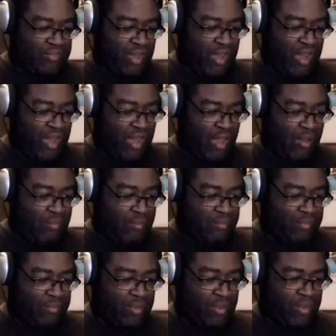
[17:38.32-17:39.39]

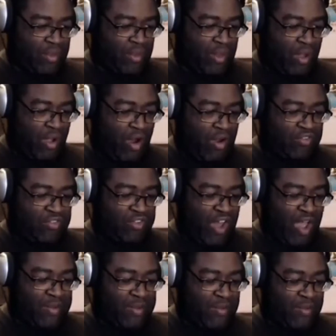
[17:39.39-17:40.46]
Archdomina
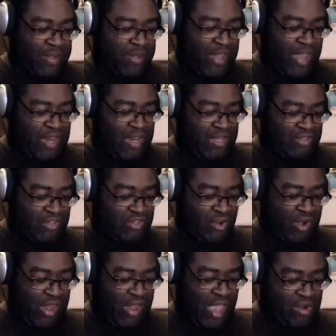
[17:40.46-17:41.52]
Makeda. She's
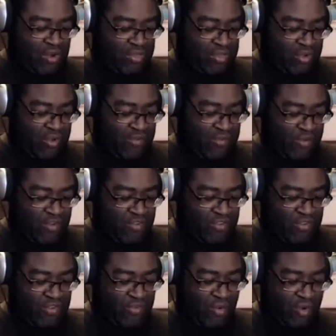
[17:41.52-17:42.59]
already had her third version,
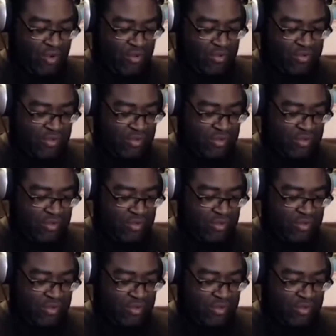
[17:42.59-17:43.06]
of course.